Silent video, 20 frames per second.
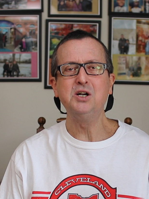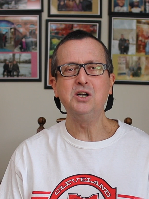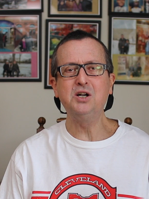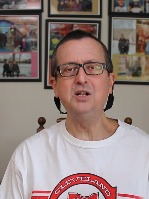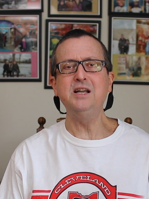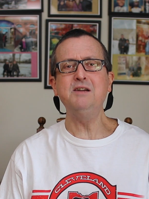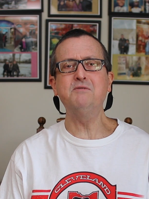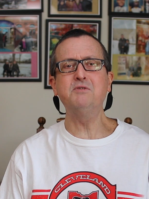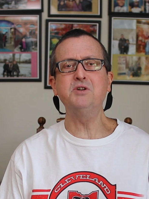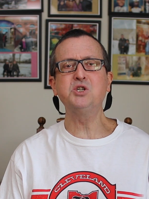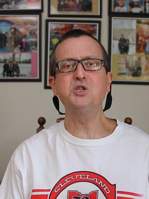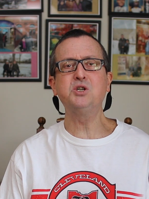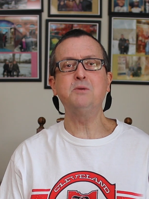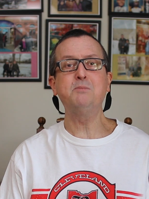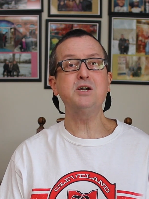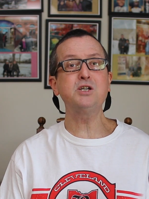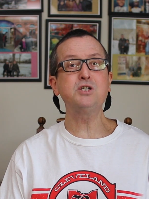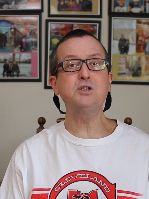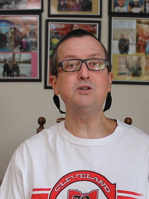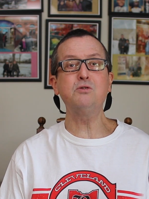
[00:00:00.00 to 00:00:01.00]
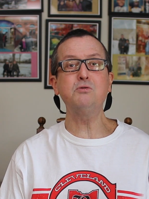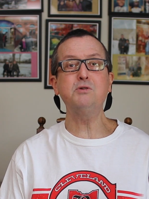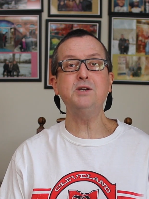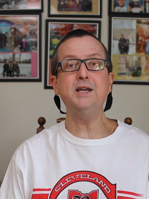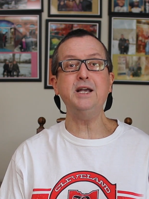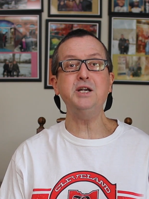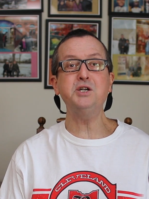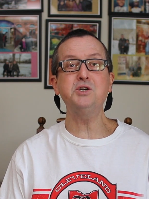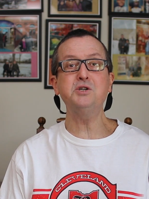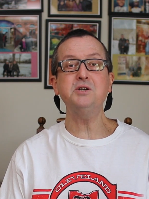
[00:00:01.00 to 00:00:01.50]
Cleveland is the best
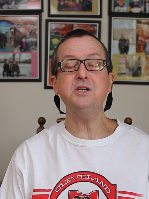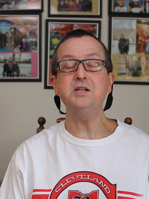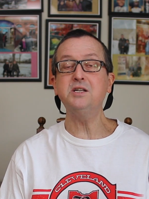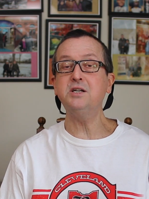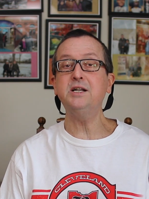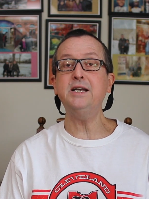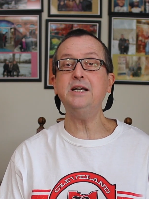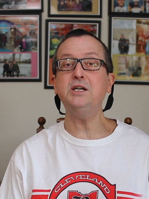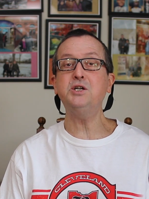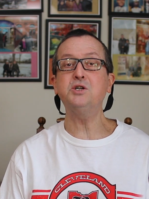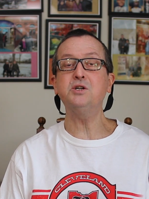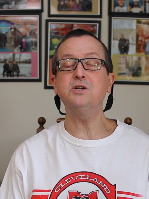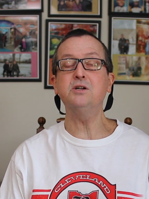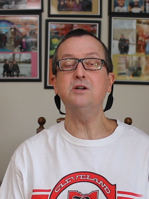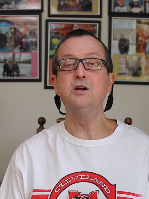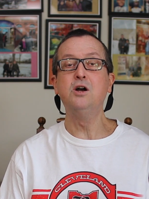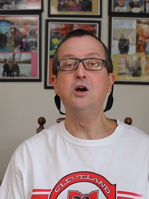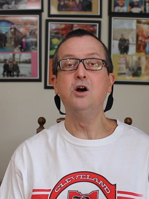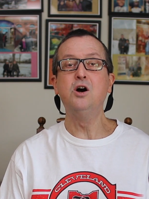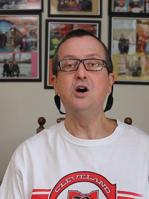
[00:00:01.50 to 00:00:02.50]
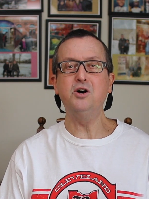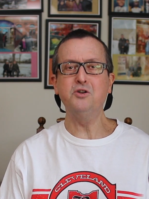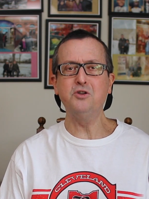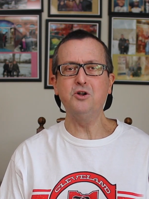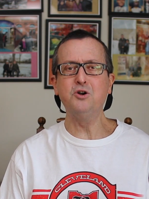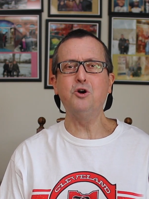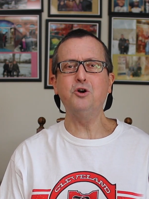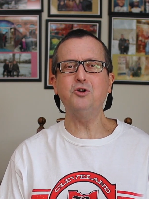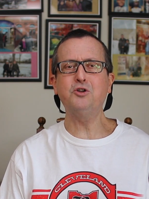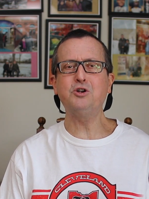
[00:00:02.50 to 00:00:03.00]
location in the nation on the
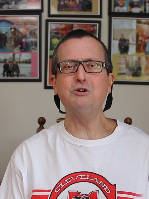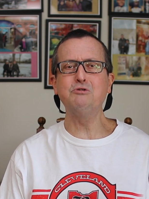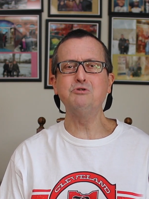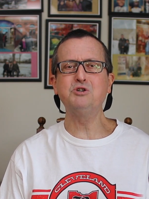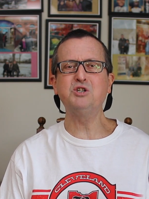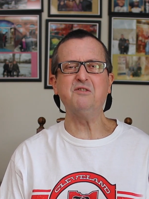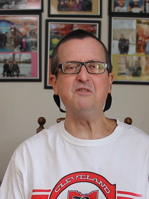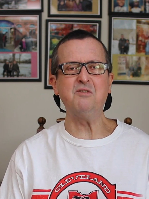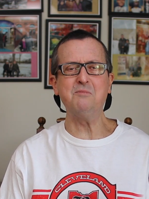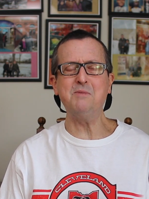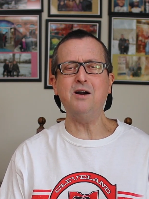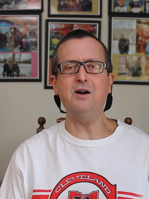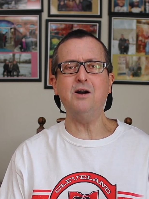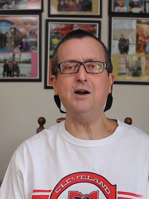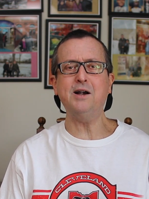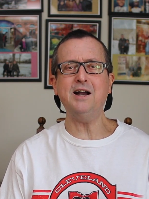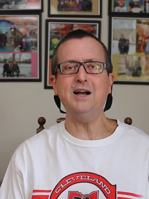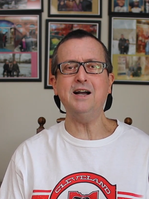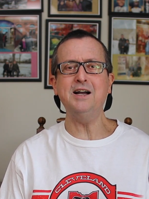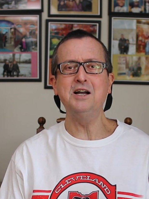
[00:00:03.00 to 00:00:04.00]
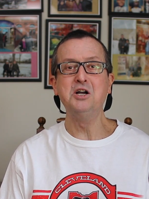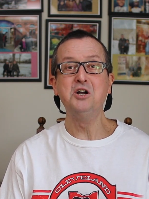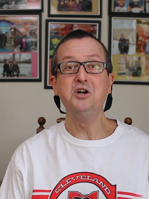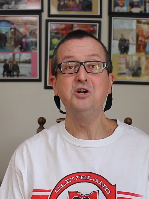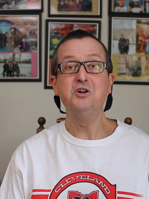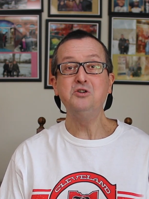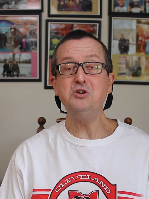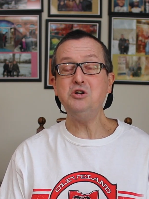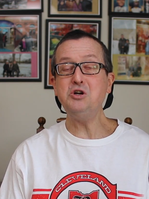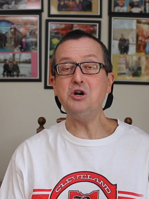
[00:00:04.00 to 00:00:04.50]
north coast of America.
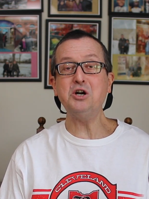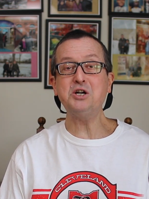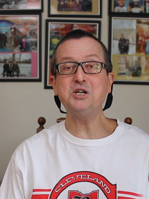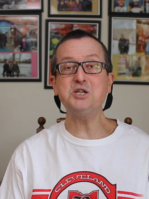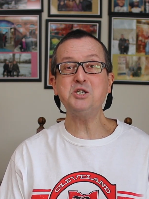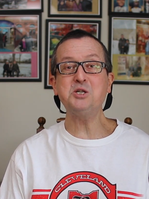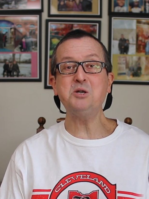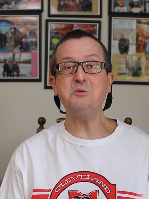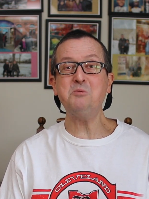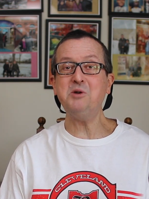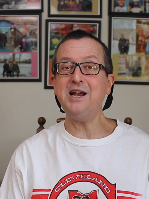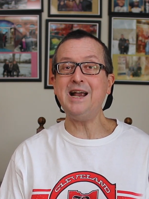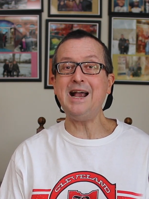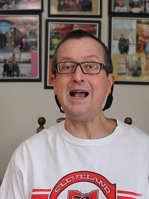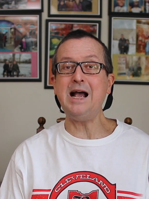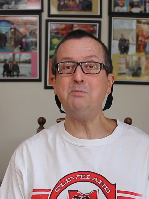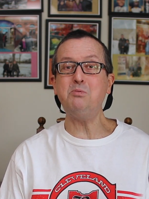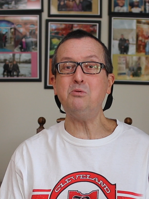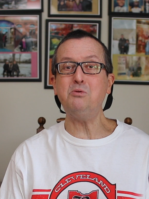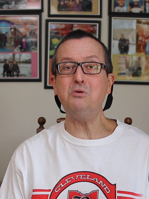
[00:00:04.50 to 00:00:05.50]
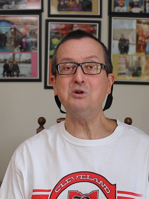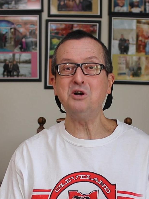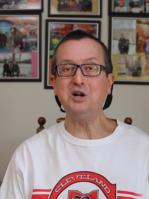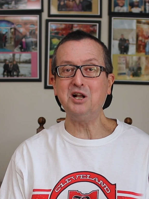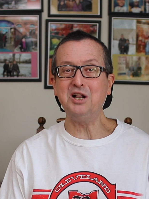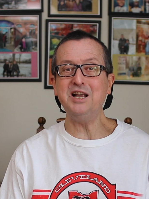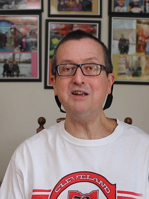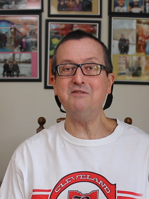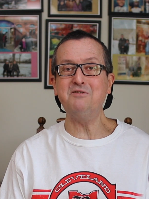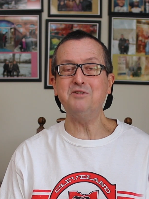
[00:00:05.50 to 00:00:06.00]
New York is the Big Apple,
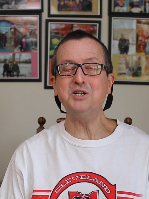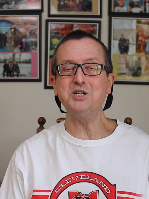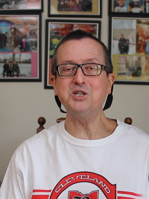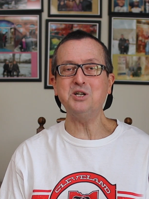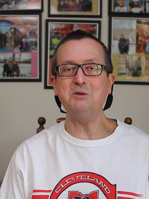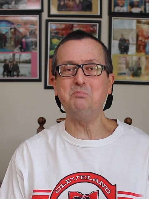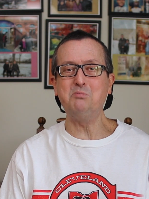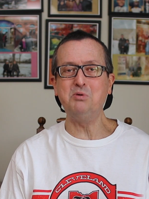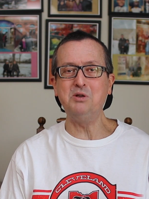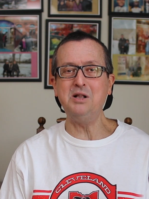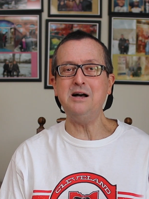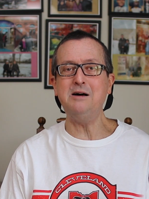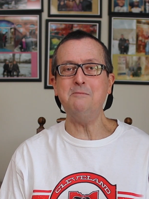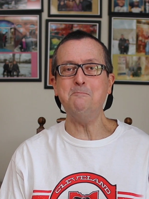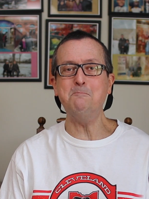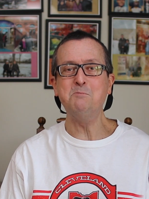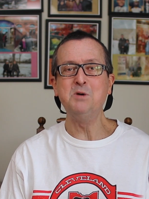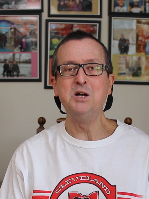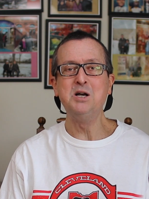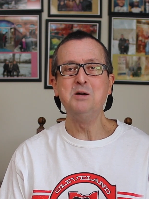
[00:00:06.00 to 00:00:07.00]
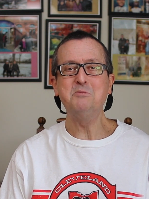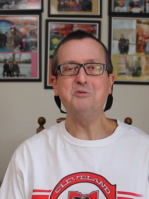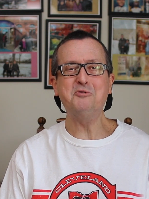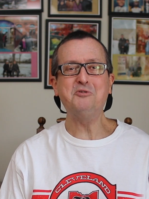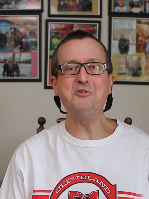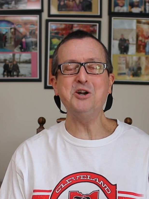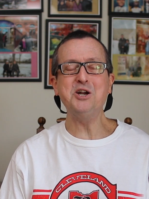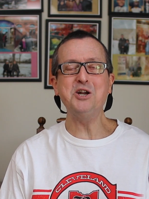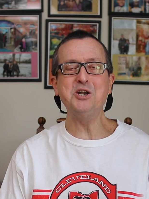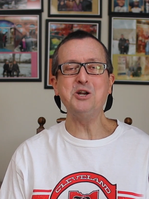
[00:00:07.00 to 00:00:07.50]
Cleveland is a plum.
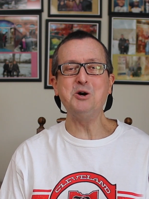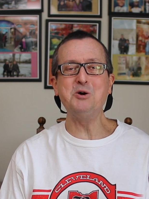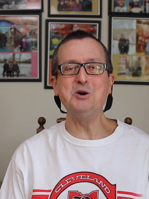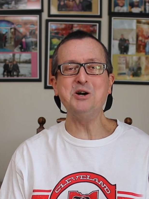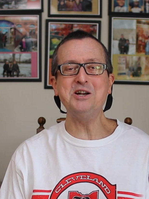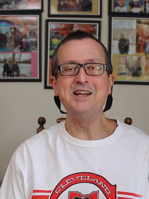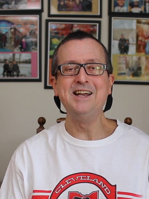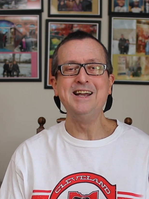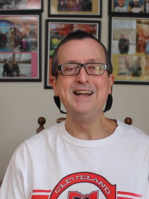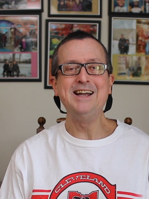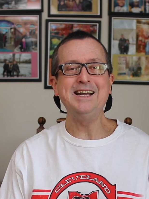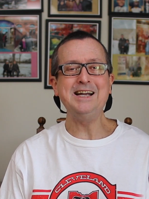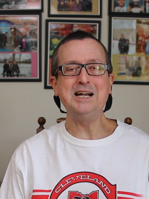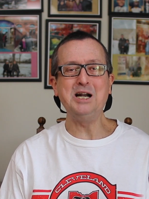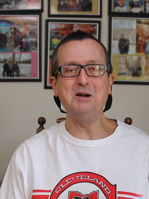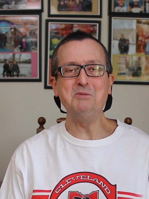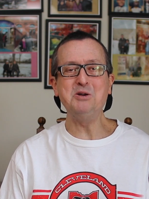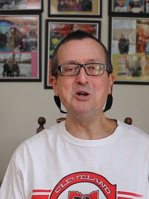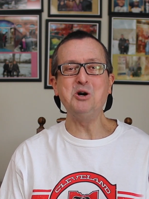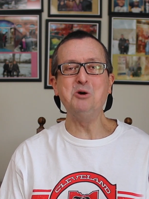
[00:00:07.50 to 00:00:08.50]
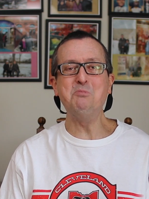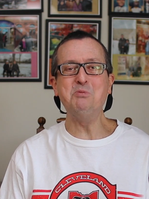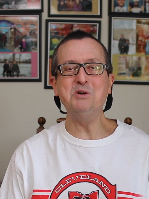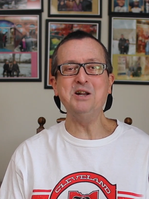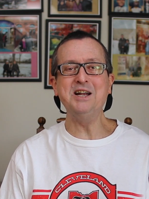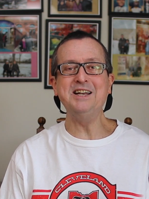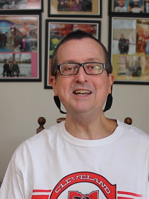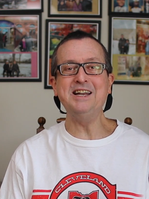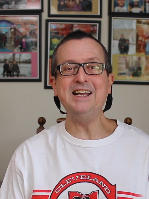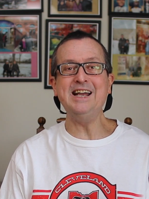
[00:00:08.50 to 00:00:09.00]
Before you know it, it'll be
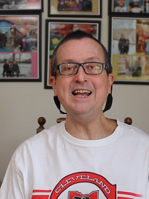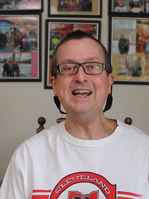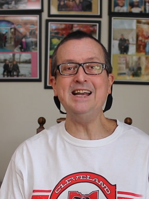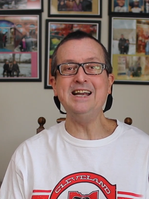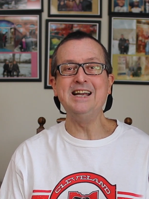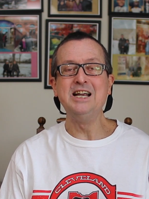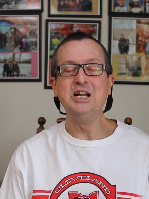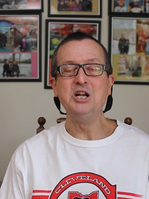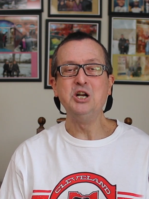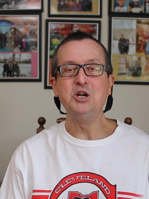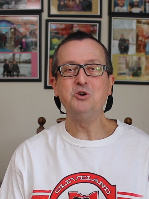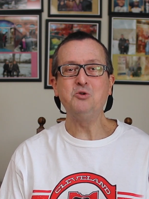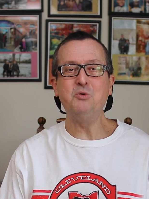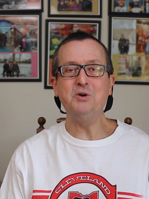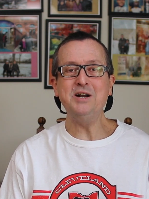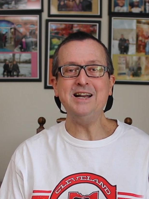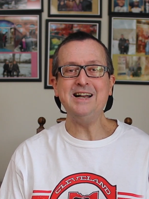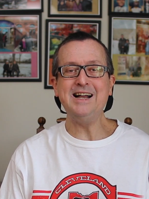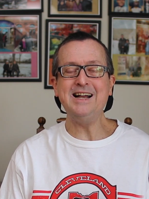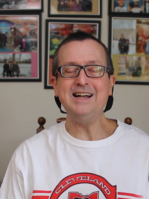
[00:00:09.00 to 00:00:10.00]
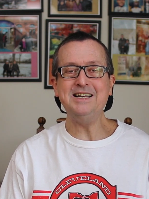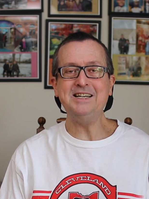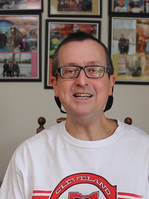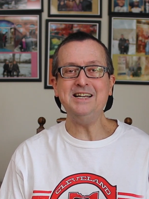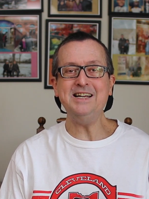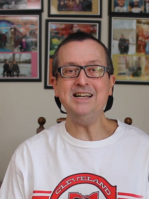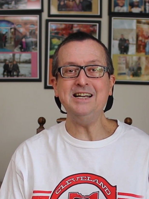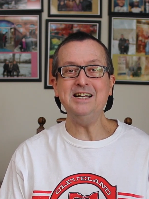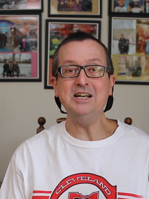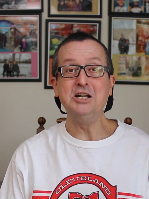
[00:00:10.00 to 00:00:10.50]
opening day
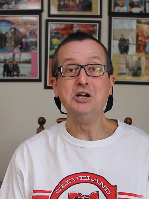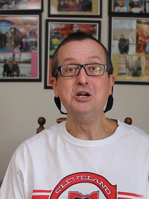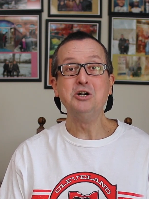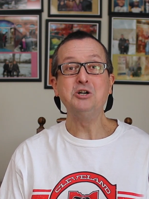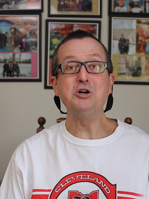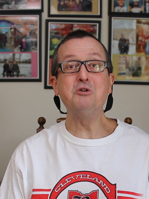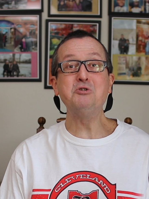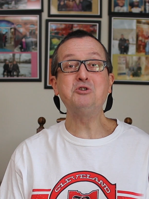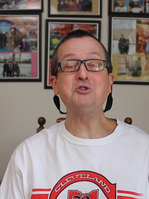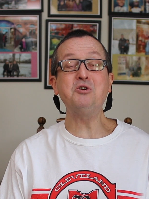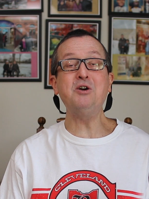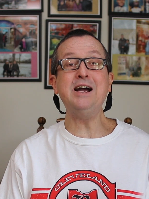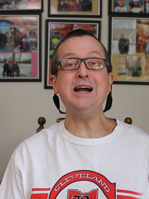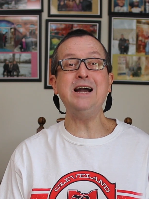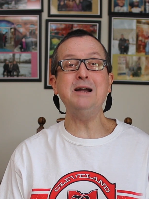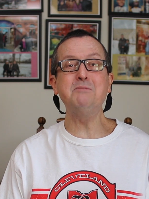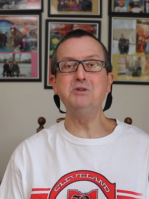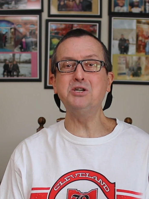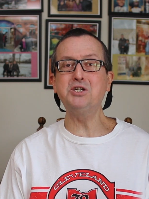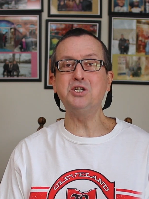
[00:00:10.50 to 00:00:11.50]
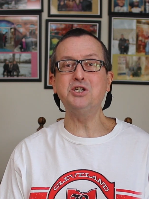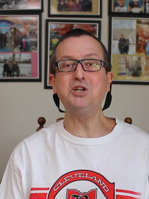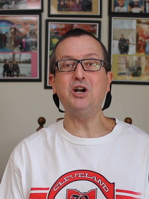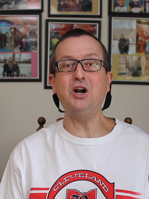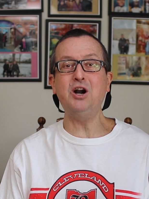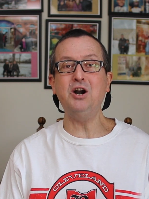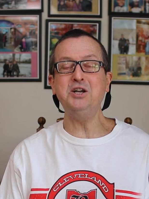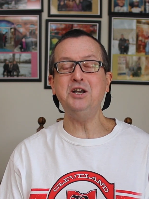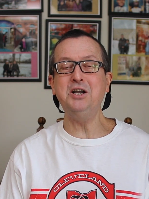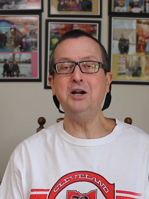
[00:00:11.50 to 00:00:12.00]
2019. Go Tribe, this is
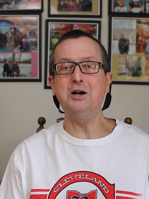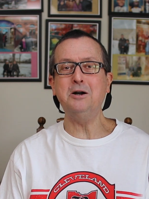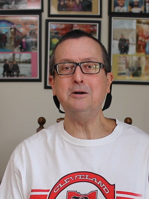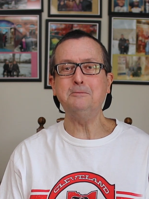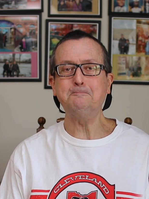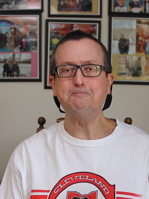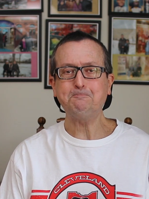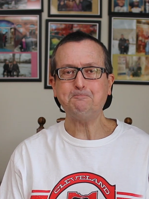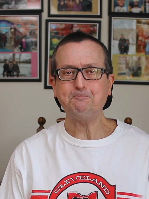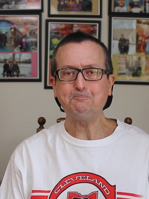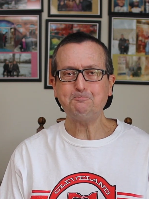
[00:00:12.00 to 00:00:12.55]
our year.